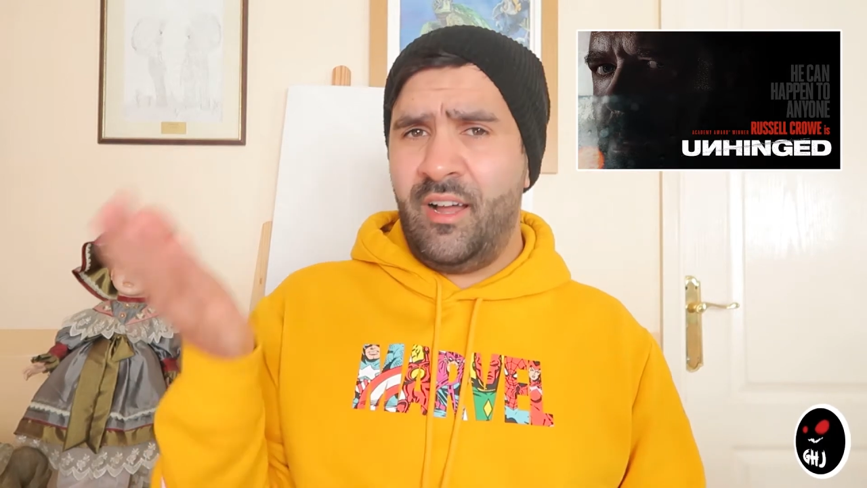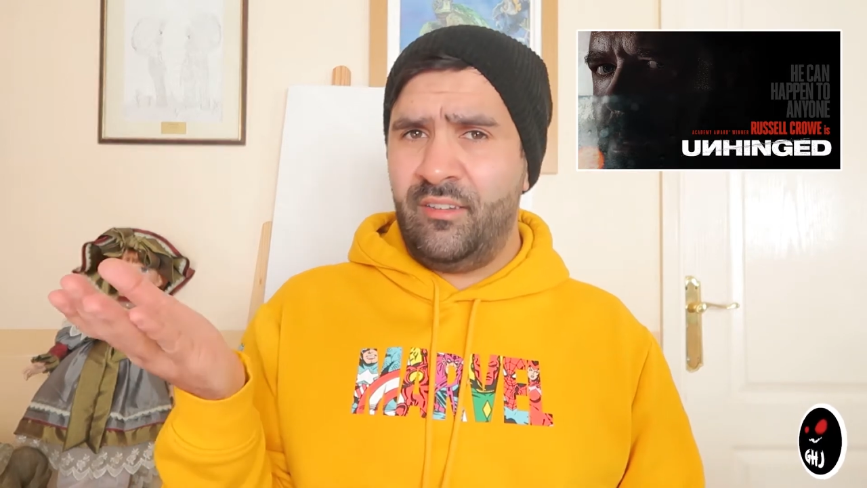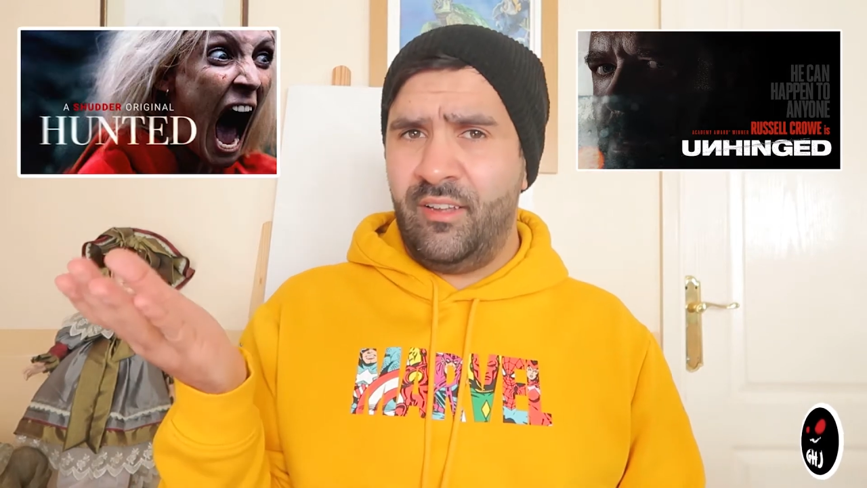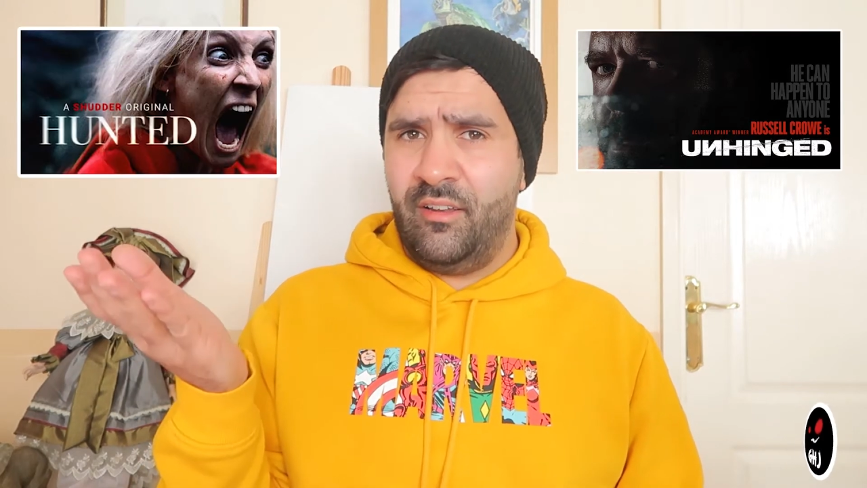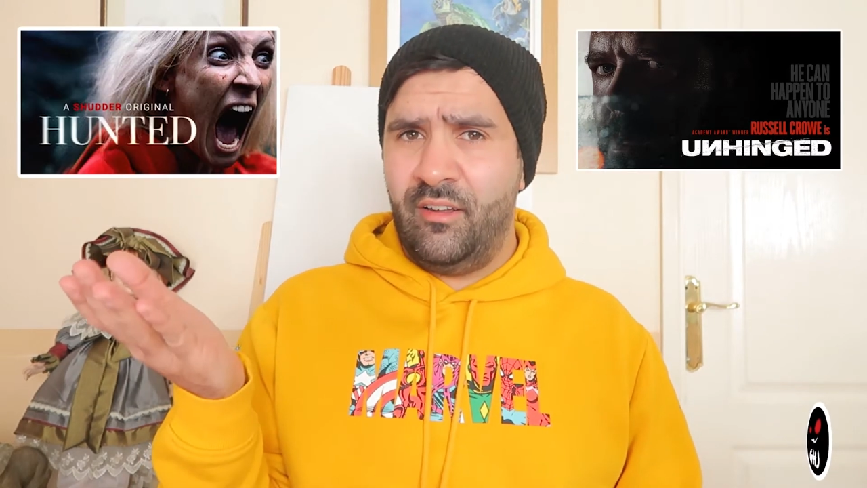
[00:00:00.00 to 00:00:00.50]

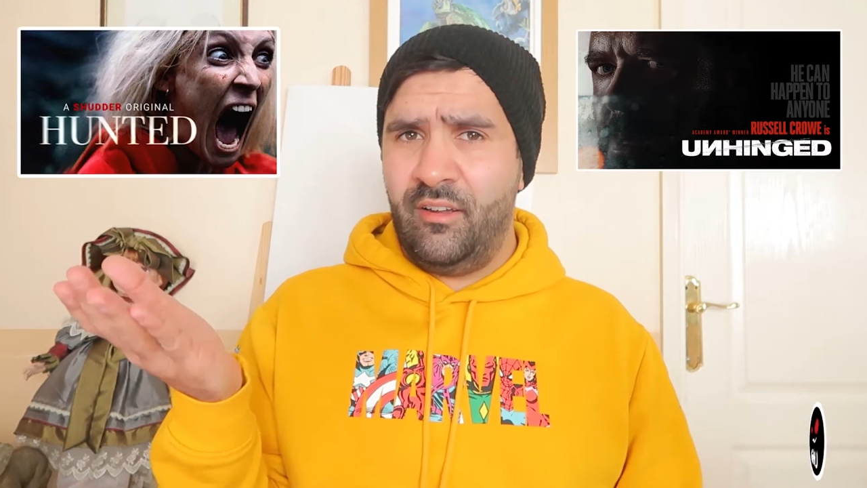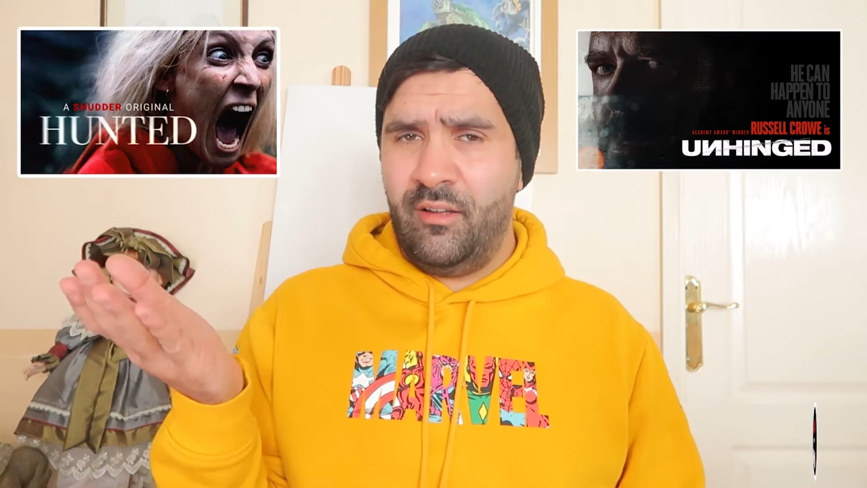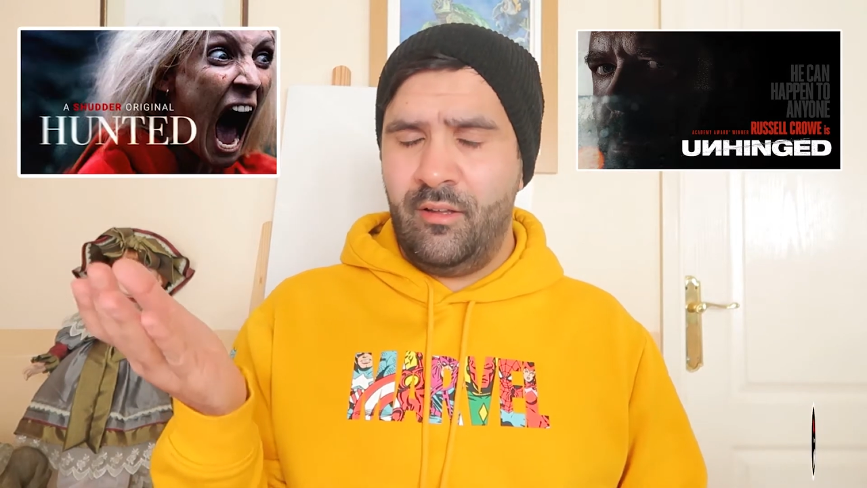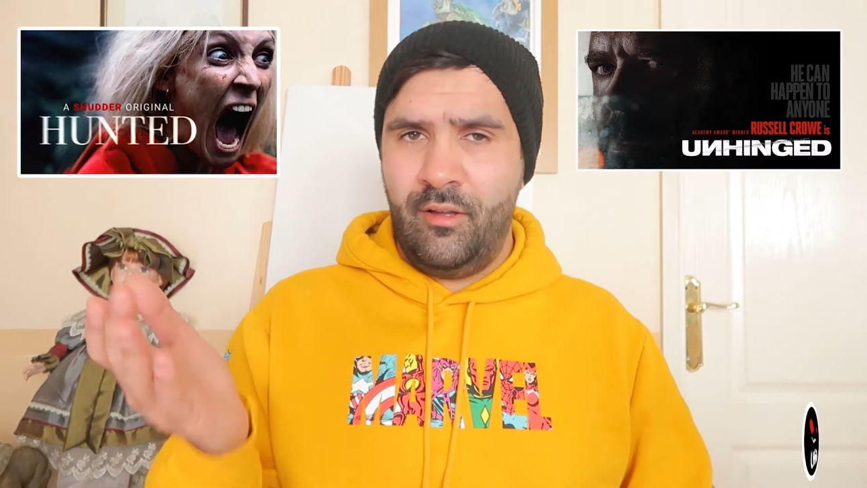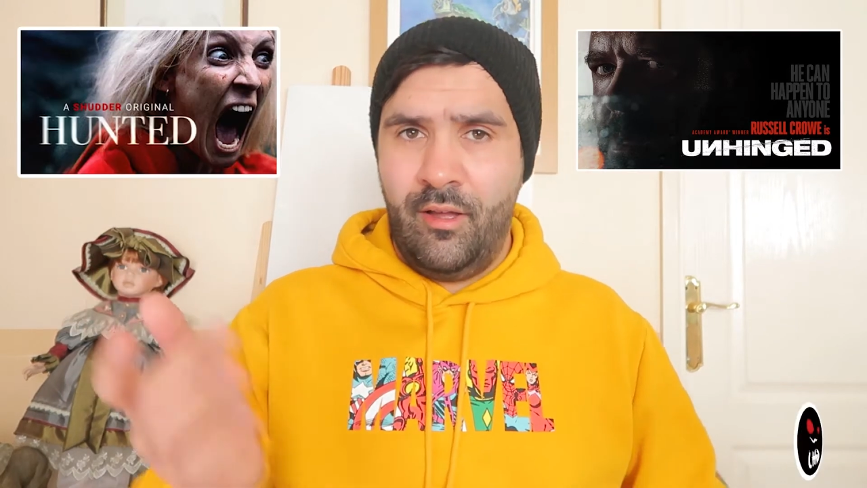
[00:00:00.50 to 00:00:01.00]
Hunted?
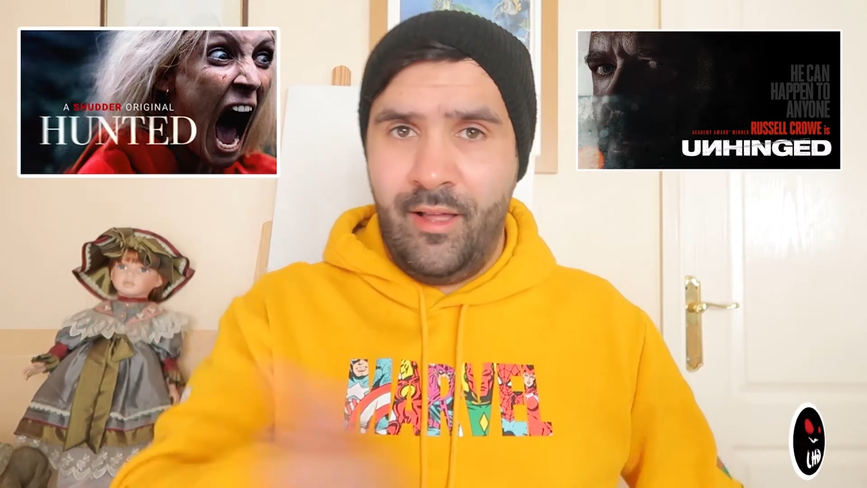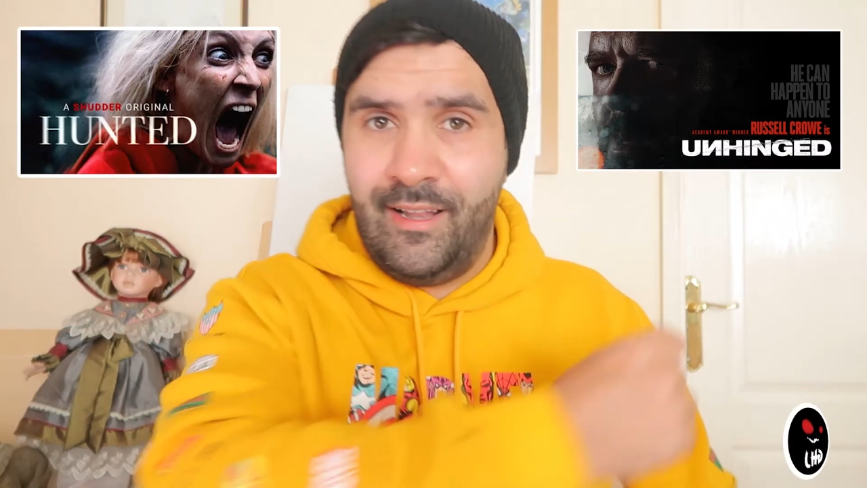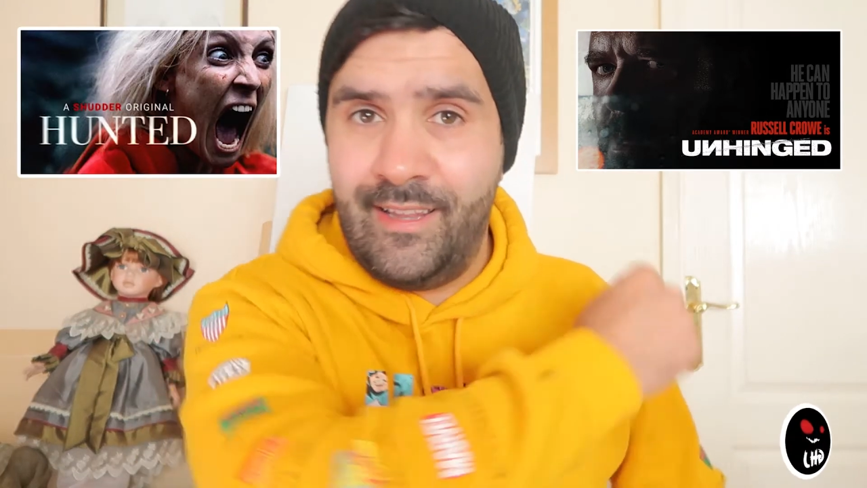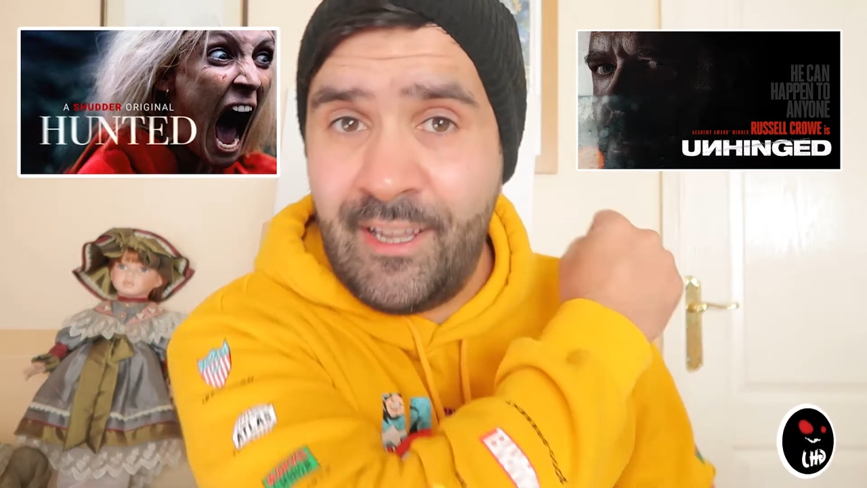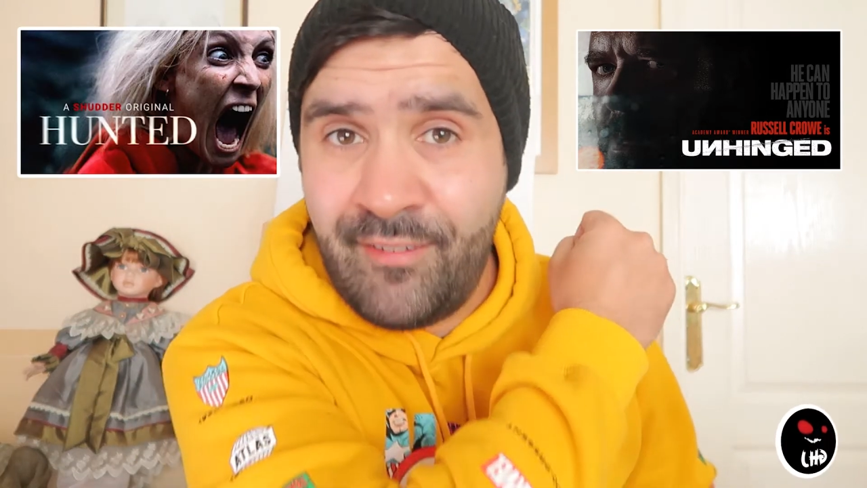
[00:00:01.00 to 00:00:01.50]

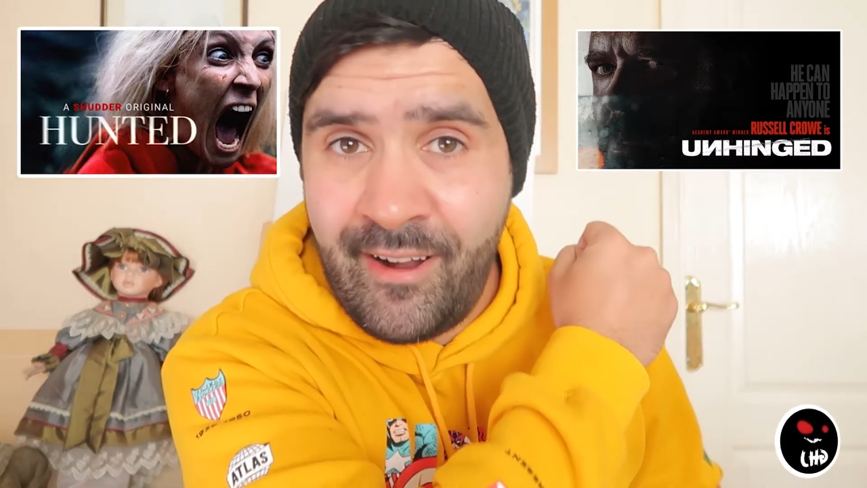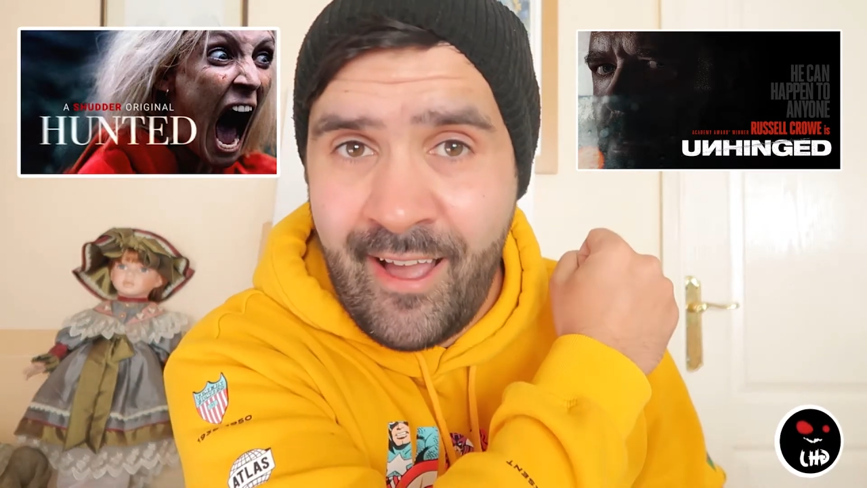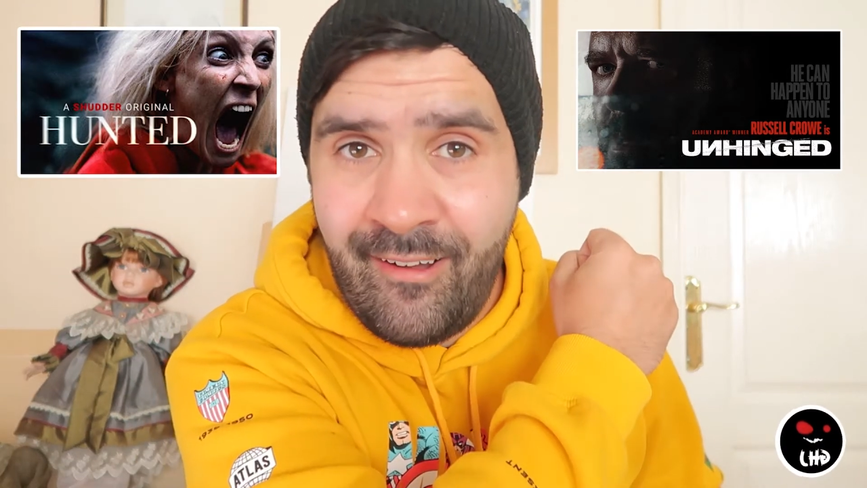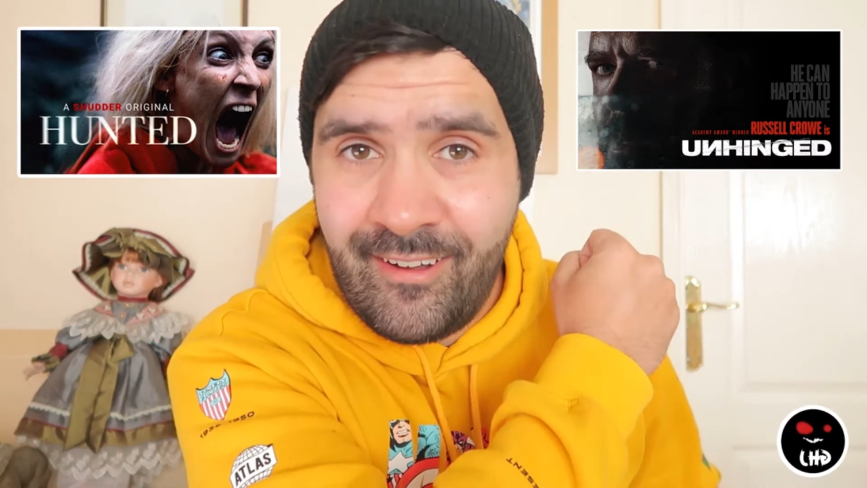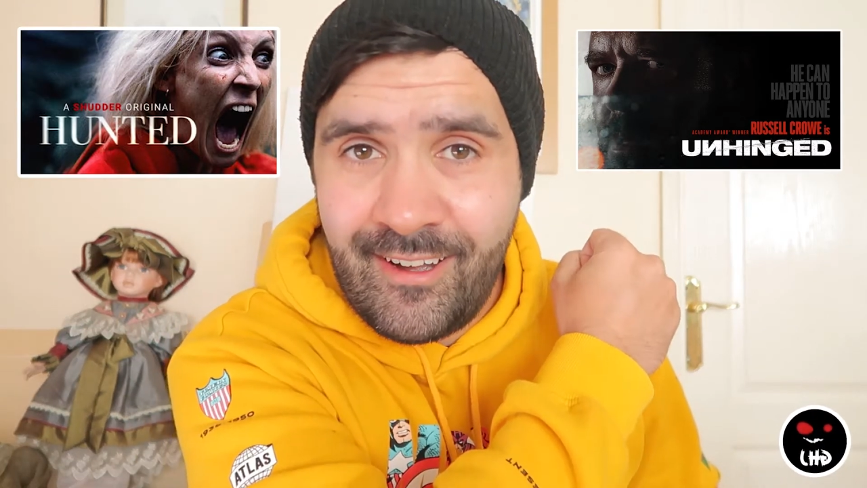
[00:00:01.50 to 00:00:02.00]
Let's find out.